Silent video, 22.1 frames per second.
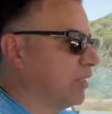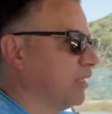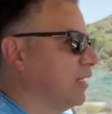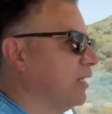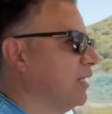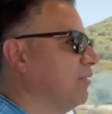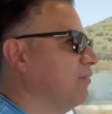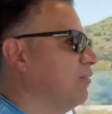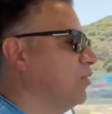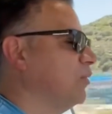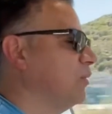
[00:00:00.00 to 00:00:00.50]

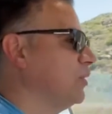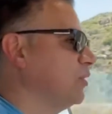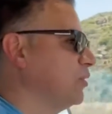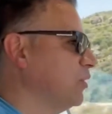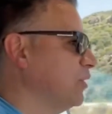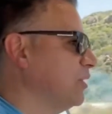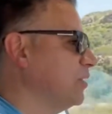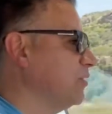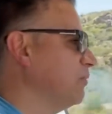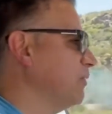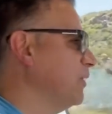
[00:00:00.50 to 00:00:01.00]
And if you
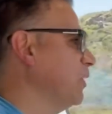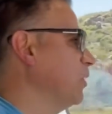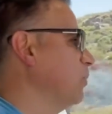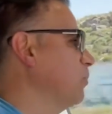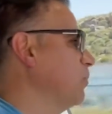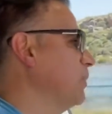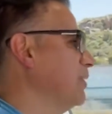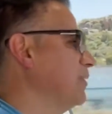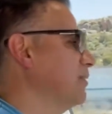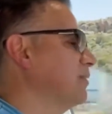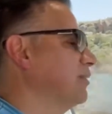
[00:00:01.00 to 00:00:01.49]
enjoyed this video,
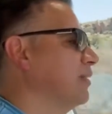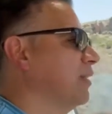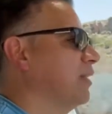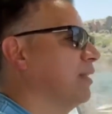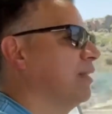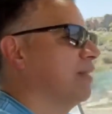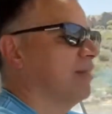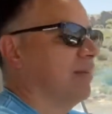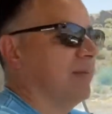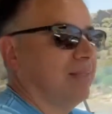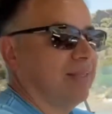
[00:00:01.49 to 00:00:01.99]
please
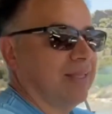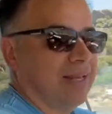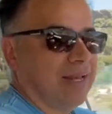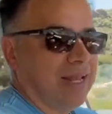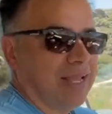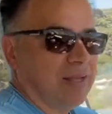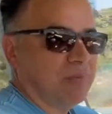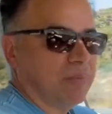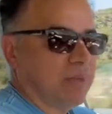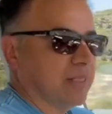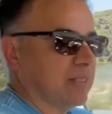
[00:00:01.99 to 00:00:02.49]
hit that
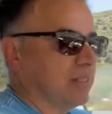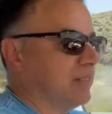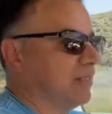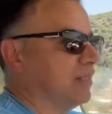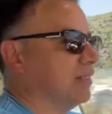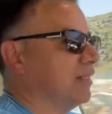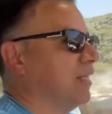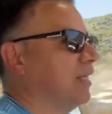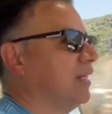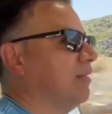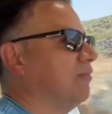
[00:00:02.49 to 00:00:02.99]
like
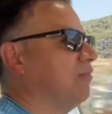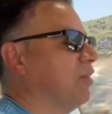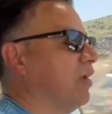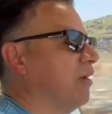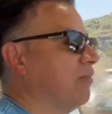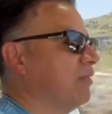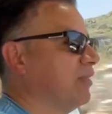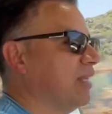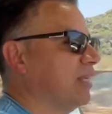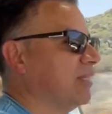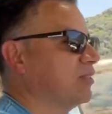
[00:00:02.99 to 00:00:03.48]
button. And if you
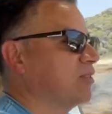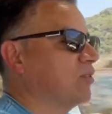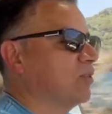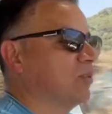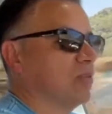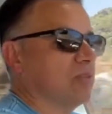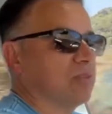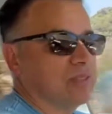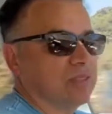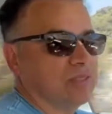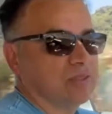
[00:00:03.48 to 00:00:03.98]
haven't done so,
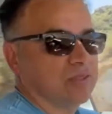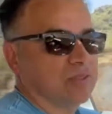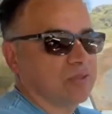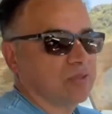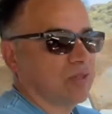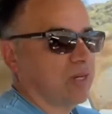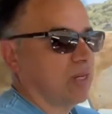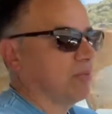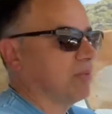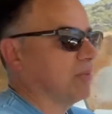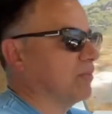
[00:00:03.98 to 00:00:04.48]
consider
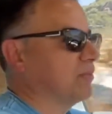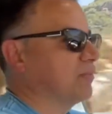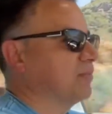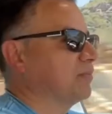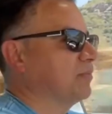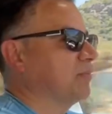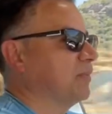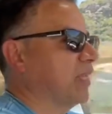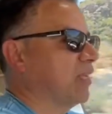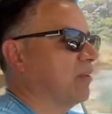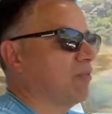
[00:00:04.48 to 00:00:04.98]
subscribing.
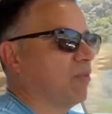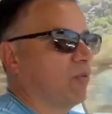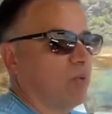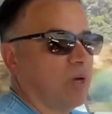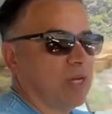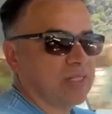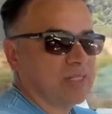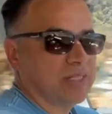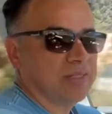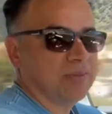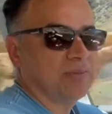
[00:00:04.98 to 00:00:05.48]
Thank you for
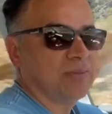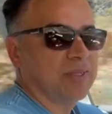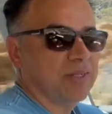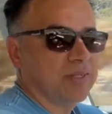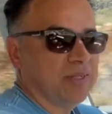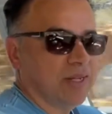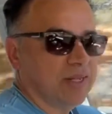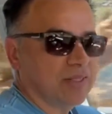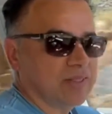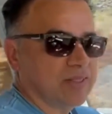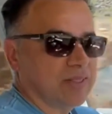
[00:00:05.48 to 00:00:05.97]
watching.
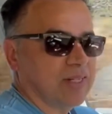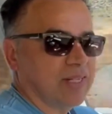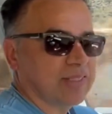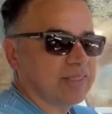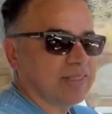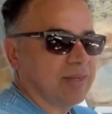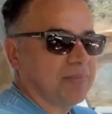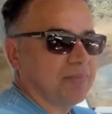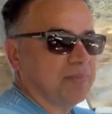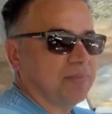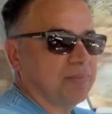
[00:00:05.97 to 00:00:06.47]
I'll see you next
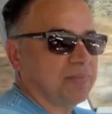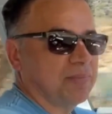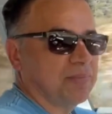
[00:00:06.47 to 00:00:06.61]
time.